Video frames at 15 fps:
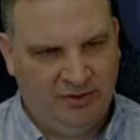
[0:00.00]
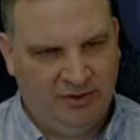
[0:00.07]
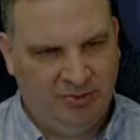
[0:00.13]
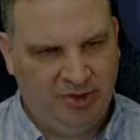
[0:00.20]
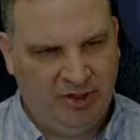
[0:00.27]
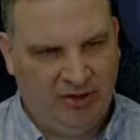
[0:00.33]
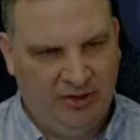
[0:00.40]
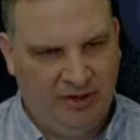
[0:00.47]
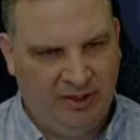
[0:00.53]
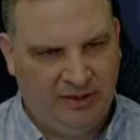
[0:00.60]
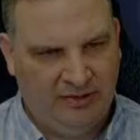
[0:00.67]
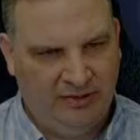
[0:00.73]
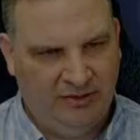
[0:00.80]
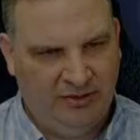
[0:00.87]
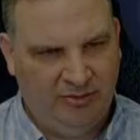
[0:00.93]
he'll be hard to
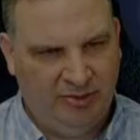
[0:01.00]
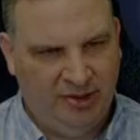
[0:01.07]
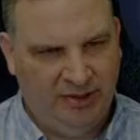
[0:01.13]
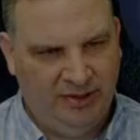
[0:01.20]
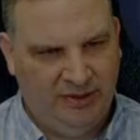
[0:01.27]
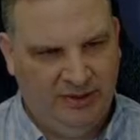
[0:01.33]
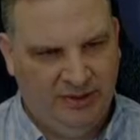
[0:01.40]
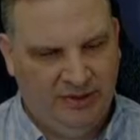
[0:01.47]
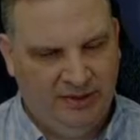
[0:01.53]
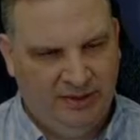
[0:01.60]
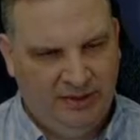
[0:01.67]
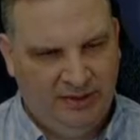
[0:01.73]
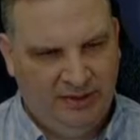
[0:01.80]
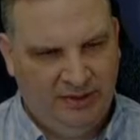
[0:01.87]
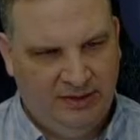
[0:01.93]
kill, but
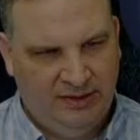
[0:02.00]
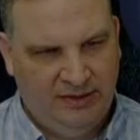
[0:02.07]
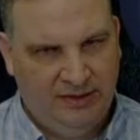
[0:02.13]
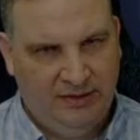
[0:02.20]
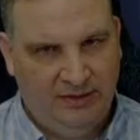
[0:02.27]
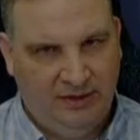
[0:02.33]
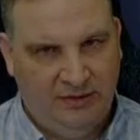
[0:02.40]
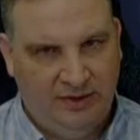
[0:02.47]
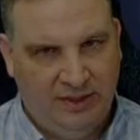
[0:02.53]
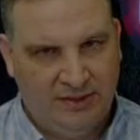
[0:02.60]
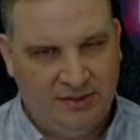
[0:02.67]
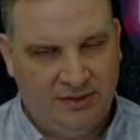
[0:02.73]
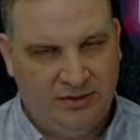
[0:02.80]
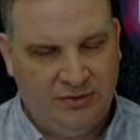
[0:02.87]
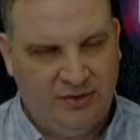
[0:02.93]
he, you know he
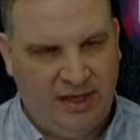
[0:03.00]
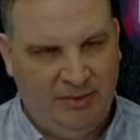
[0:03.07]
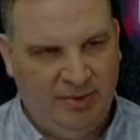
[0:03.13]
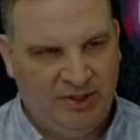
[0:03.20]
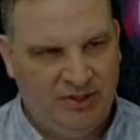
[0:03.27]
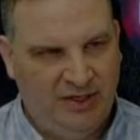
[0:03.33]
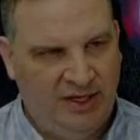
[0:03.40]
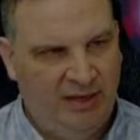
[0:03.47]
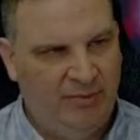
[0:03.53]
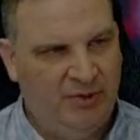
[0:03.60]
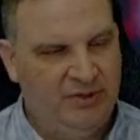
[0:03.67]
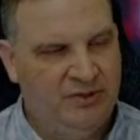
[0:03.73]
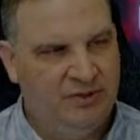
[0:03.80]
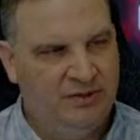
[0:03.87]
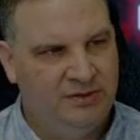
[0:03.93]
doesn't do that much
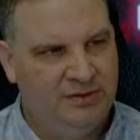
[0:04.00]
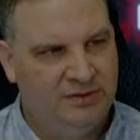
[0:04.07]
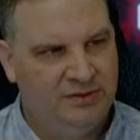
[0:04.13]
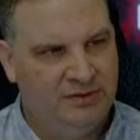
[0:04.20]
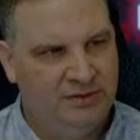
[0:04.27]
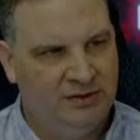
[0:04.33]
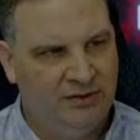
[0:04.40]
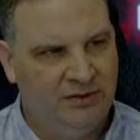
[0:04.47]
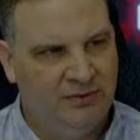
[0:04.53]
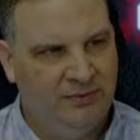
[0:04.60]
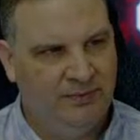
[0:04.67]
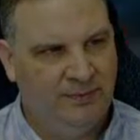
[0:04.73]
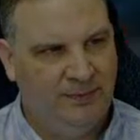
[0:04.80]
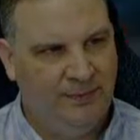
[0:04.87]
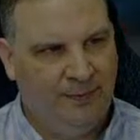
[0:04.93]
damage. So
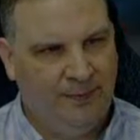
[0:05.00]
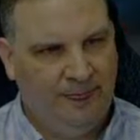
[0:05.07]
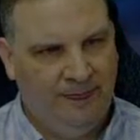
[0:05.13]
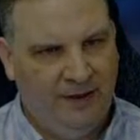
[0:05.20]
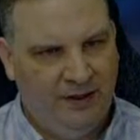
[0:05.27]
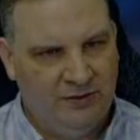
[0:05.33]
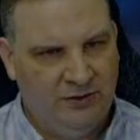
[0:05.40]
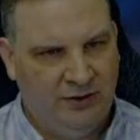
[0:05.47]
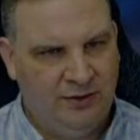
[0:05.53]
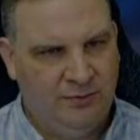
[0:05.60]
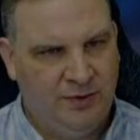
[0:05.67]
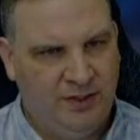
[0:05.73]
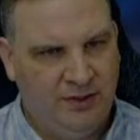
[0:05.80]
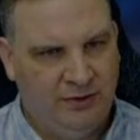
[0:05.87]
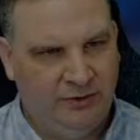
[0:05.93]
as long as
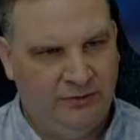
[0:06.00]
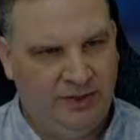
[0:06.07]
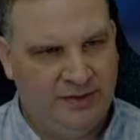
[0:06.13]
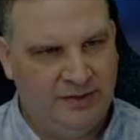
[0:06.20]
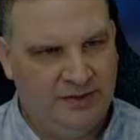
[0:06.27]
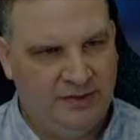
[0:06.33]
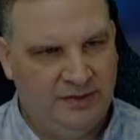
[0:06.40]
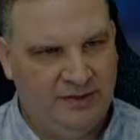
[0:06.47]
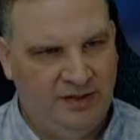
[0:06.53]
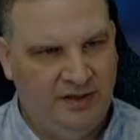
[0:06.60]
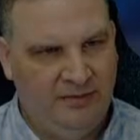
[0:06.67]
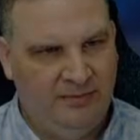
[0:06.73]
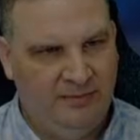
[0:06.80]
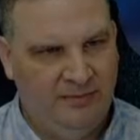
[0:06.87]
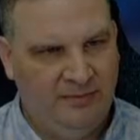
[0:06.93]
we kill the rest of the
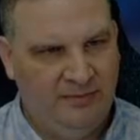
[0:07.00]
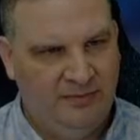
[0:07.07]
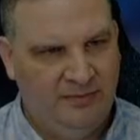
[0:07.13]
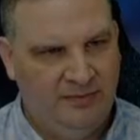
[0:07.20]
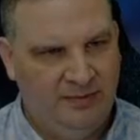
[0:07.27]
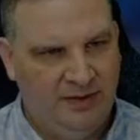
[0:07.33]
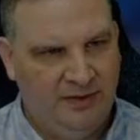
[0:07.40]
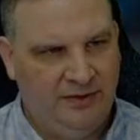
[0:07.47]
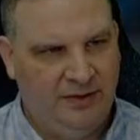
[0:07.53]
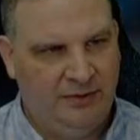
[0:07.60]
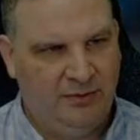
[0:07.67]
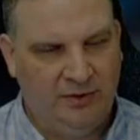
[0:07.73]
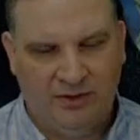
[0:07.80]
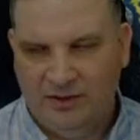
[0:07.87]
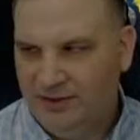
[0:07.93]
team, I
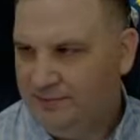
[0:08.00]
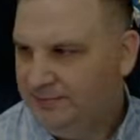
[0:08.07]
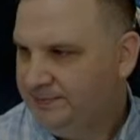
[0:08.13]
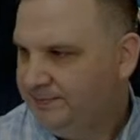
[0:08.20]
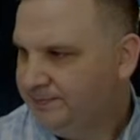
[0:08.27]
think we're good.